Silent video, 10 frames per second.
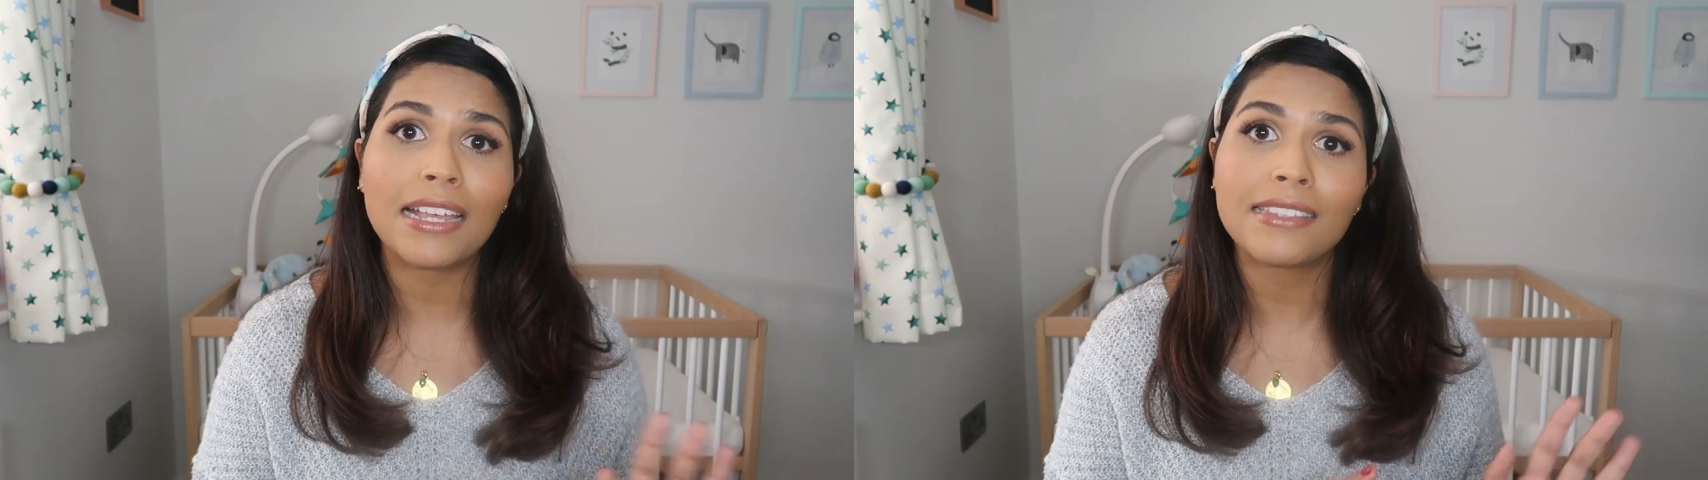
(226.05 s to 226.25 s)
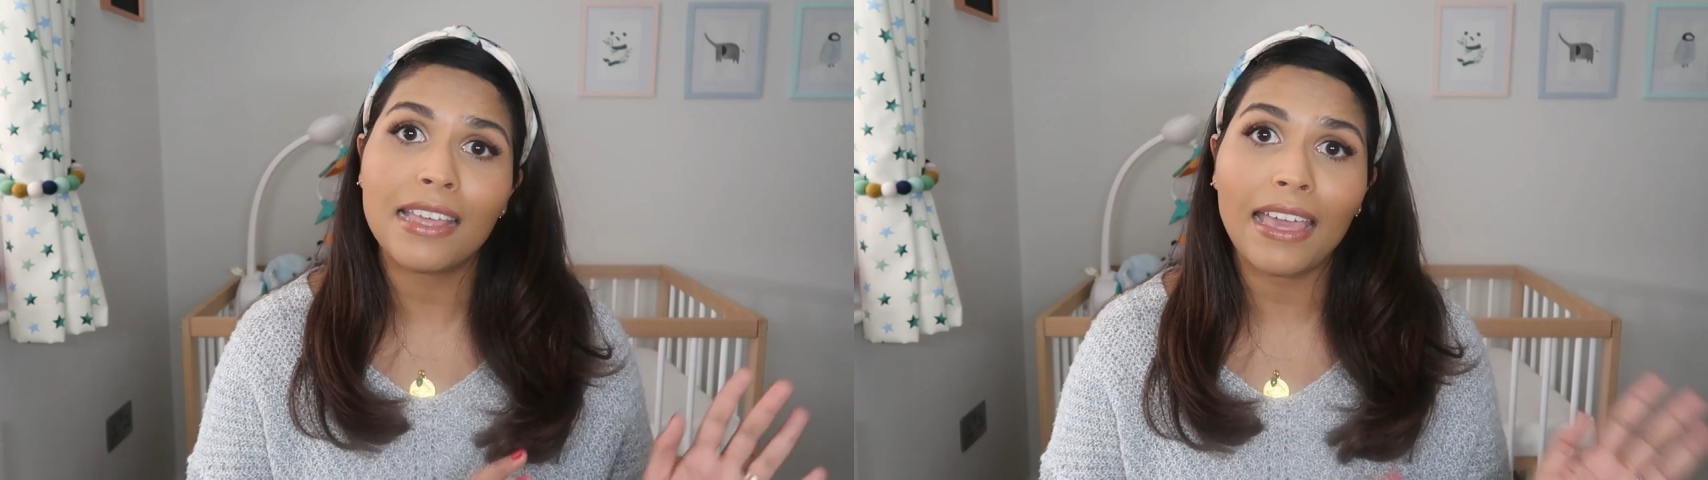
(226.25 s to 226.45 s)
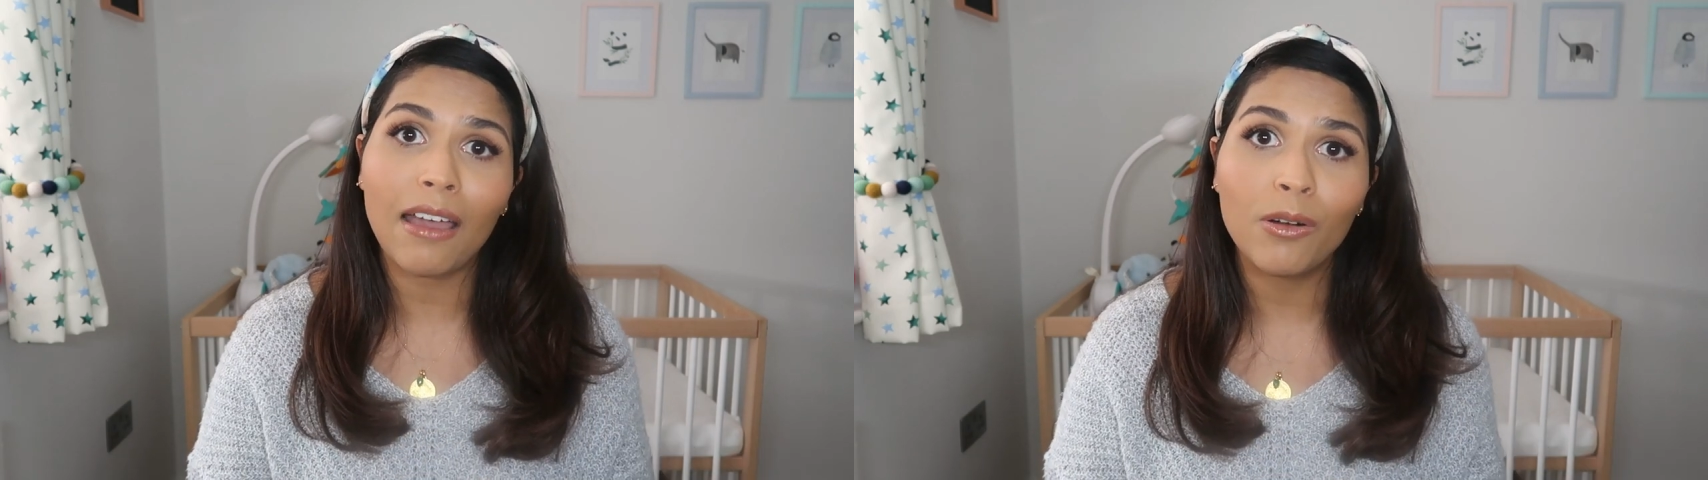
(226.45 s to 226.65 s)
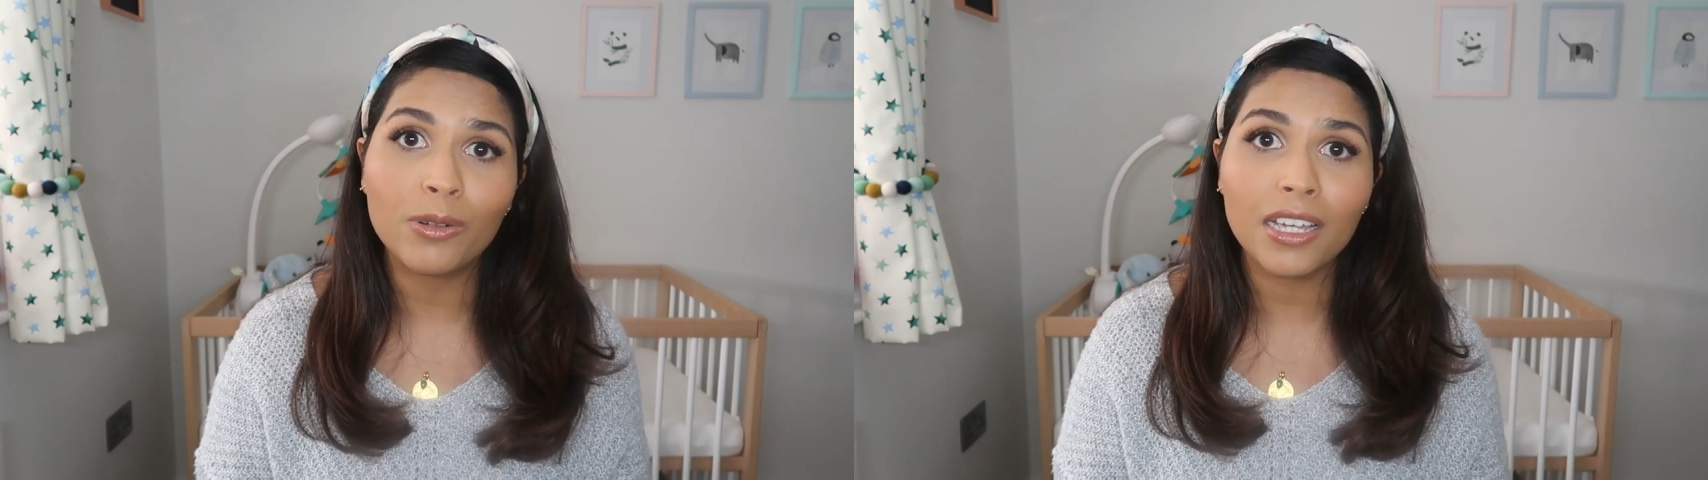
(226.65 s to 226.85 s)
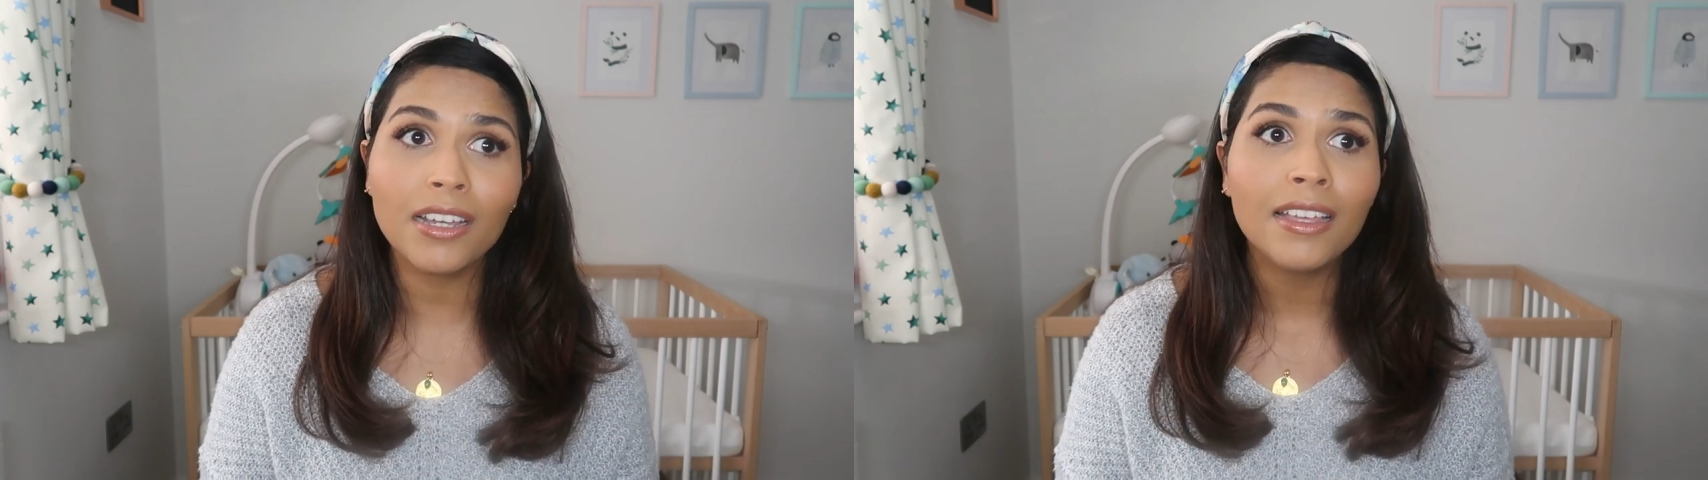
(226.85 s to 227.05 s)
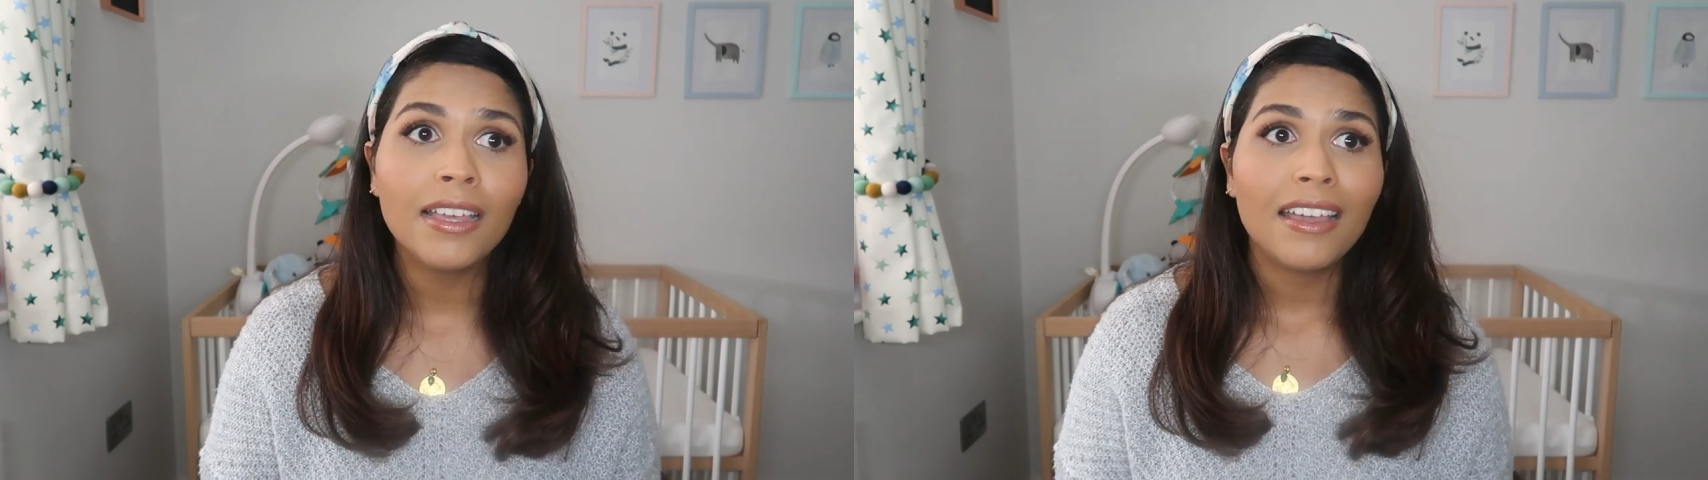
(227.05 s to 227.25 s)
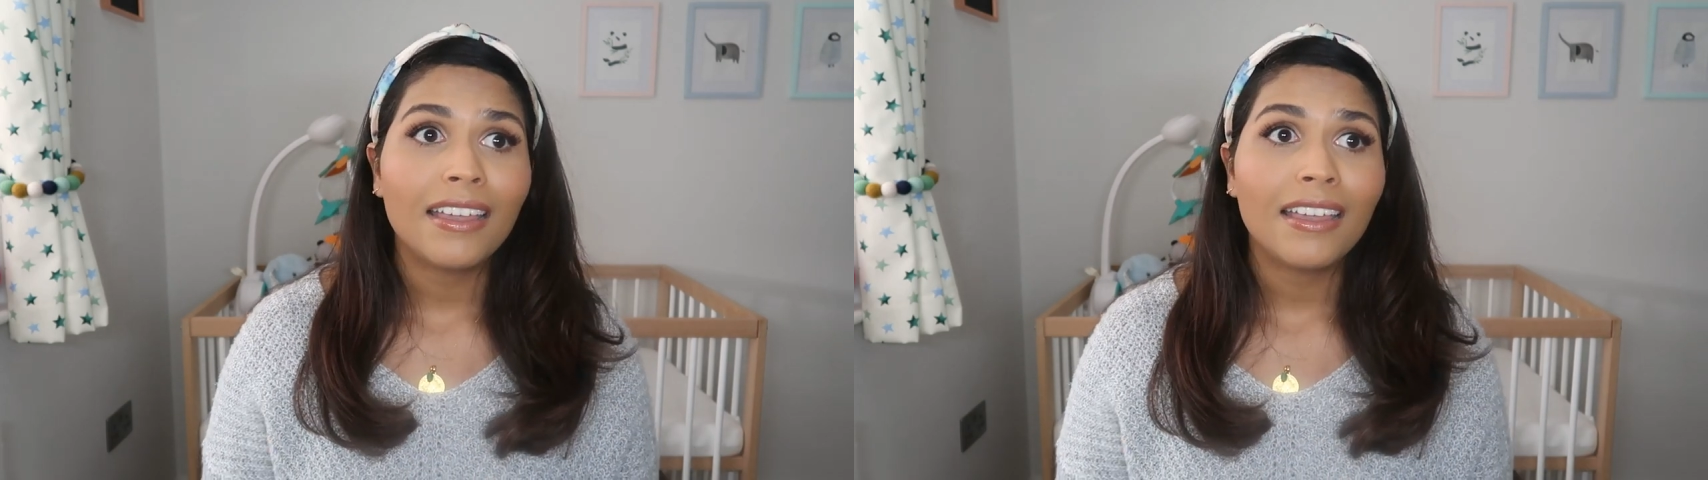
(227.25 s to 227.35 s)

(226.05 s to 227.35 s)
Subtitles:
as they get older.